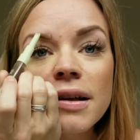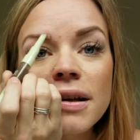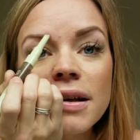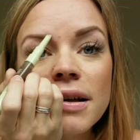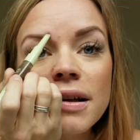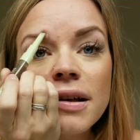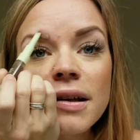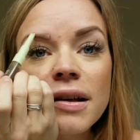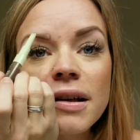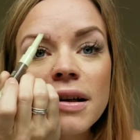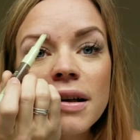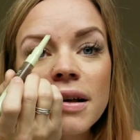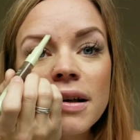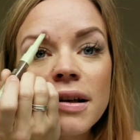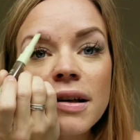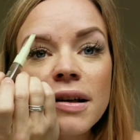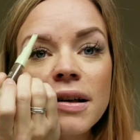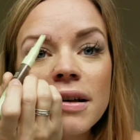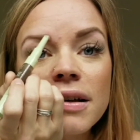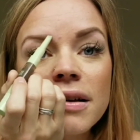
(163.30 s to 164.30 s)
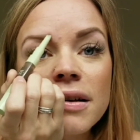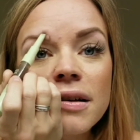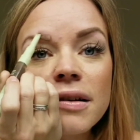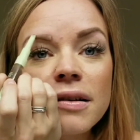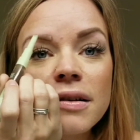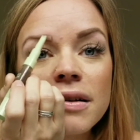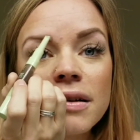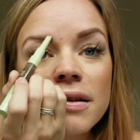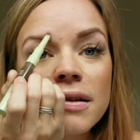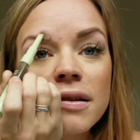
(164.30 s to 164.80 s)
and I go
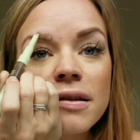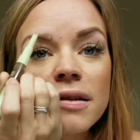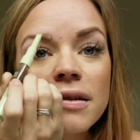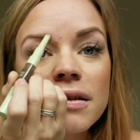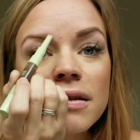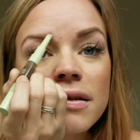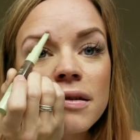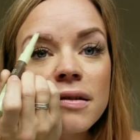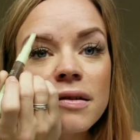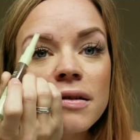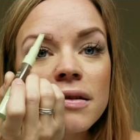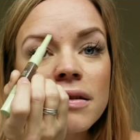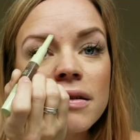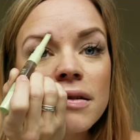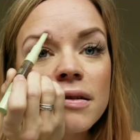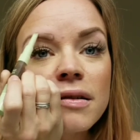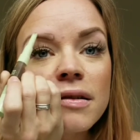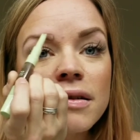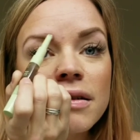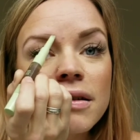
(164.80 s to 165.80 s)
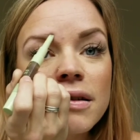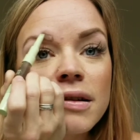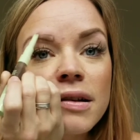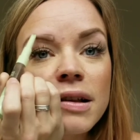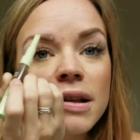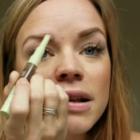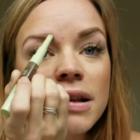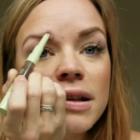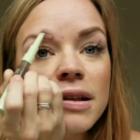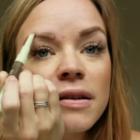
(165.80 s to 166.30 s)
like this and I
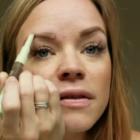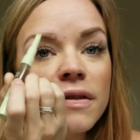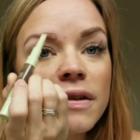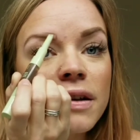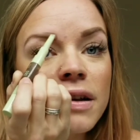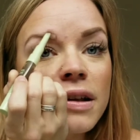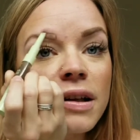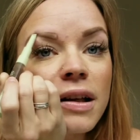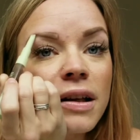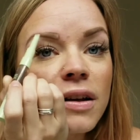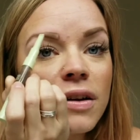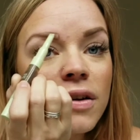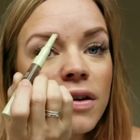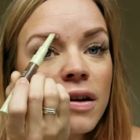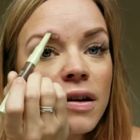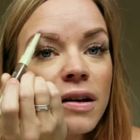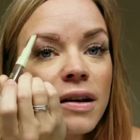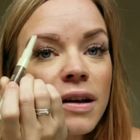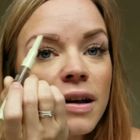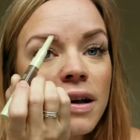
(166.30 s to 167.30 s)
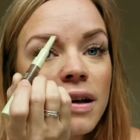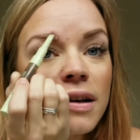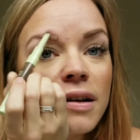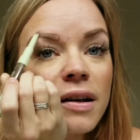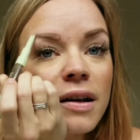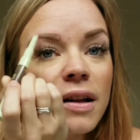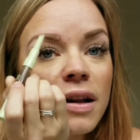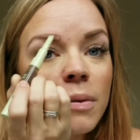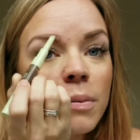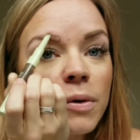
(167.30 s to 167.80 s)
kind of fill it in. And you can kind of
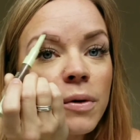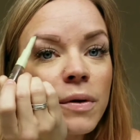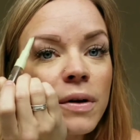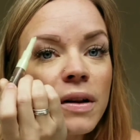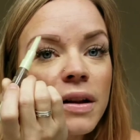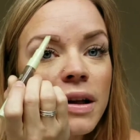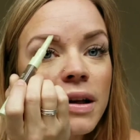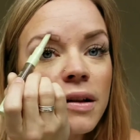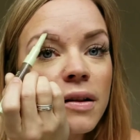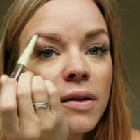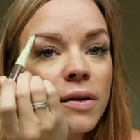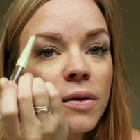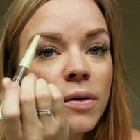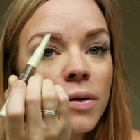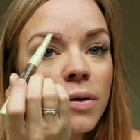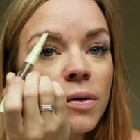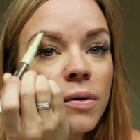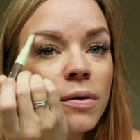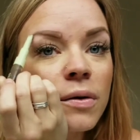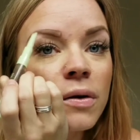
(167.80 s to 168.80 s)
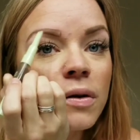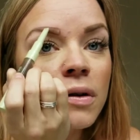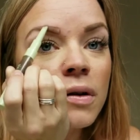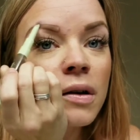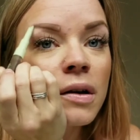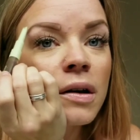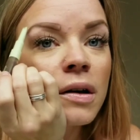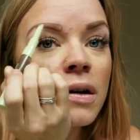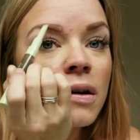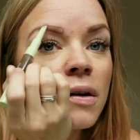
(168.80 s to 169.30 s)
tell I'm doing like little
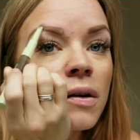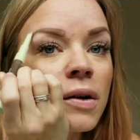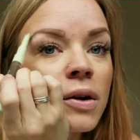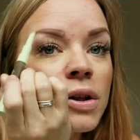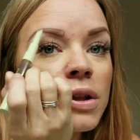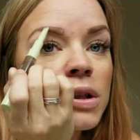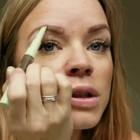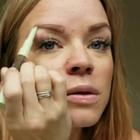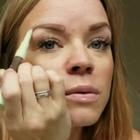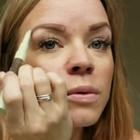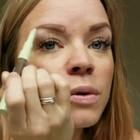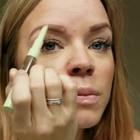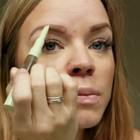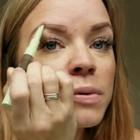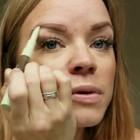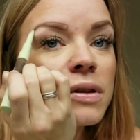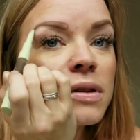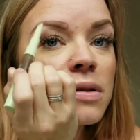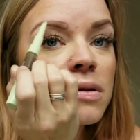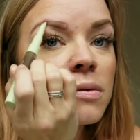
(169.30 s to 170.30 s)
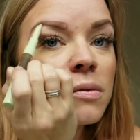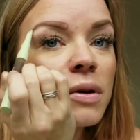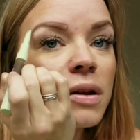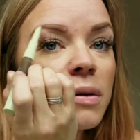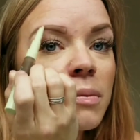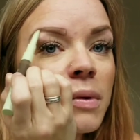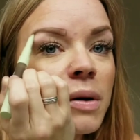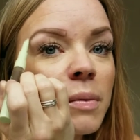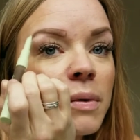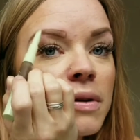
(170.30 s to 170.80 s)
swoops with
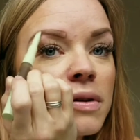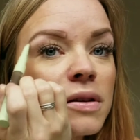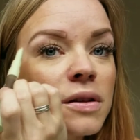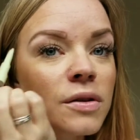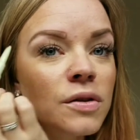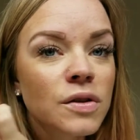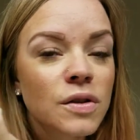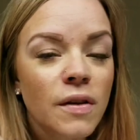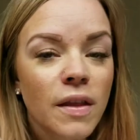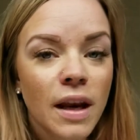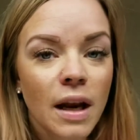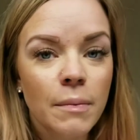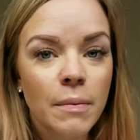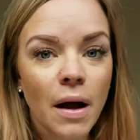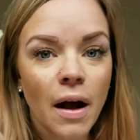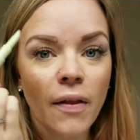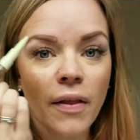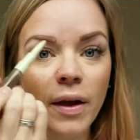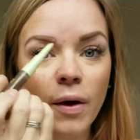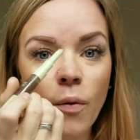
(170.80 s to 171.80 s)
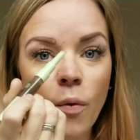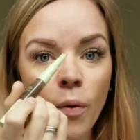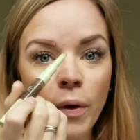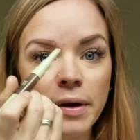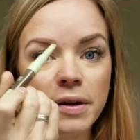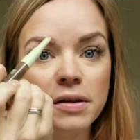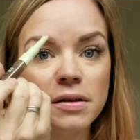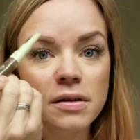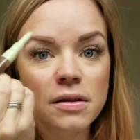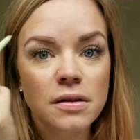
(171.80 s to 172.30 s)
my pencil so that I'm not like
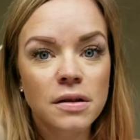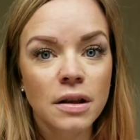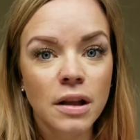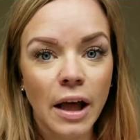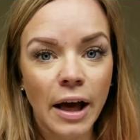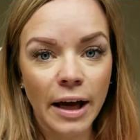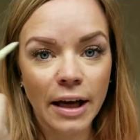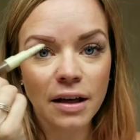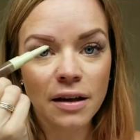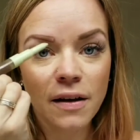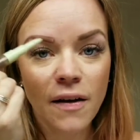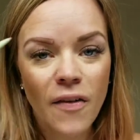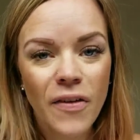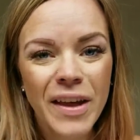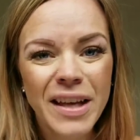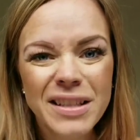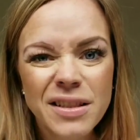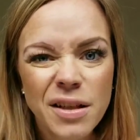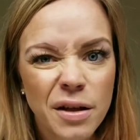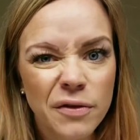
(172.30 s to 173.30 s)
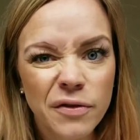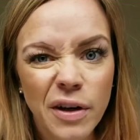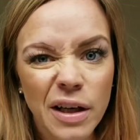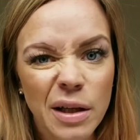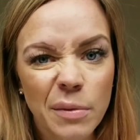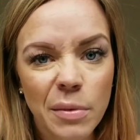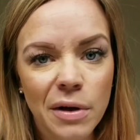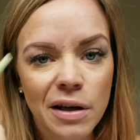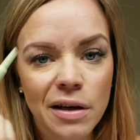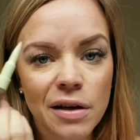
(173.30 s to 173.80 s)
one line. That's hard for
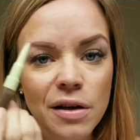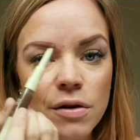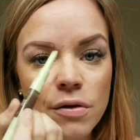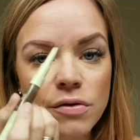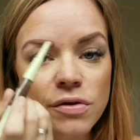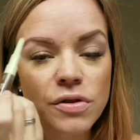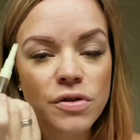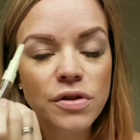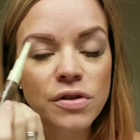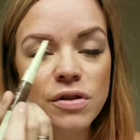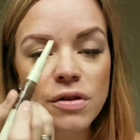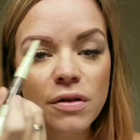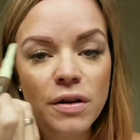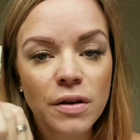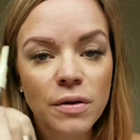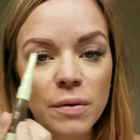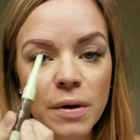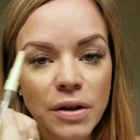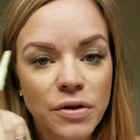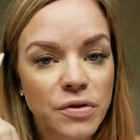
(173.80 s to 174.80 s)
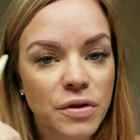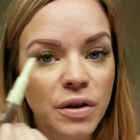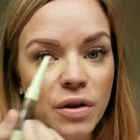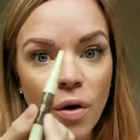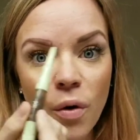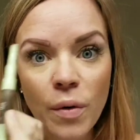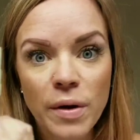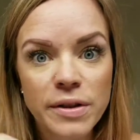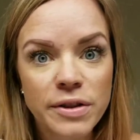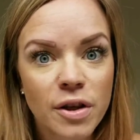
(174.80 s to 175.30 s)
anybody to do, so just do little ones. You can
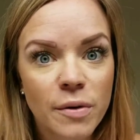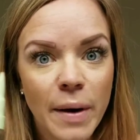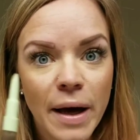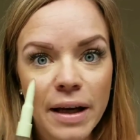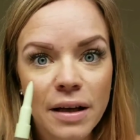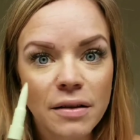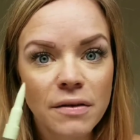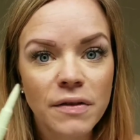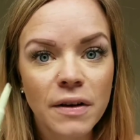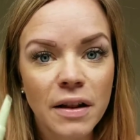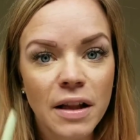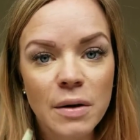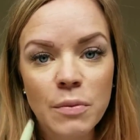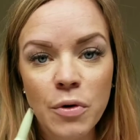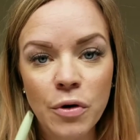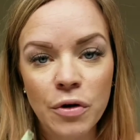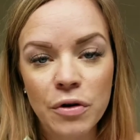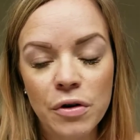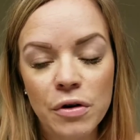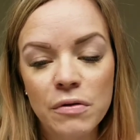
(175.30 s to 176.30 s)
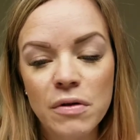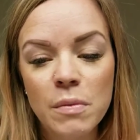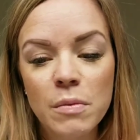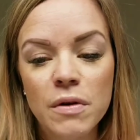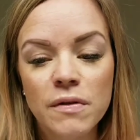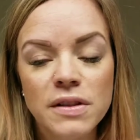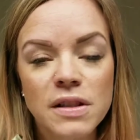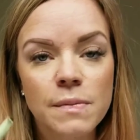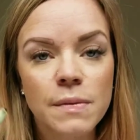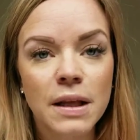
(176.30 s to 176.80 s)
always go back and fill in more or remove
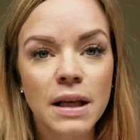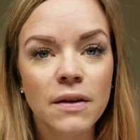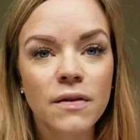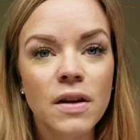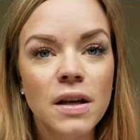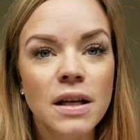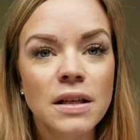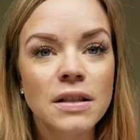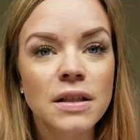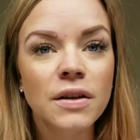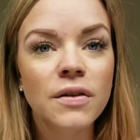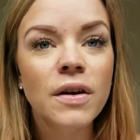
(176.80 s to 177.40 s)
something if you need to.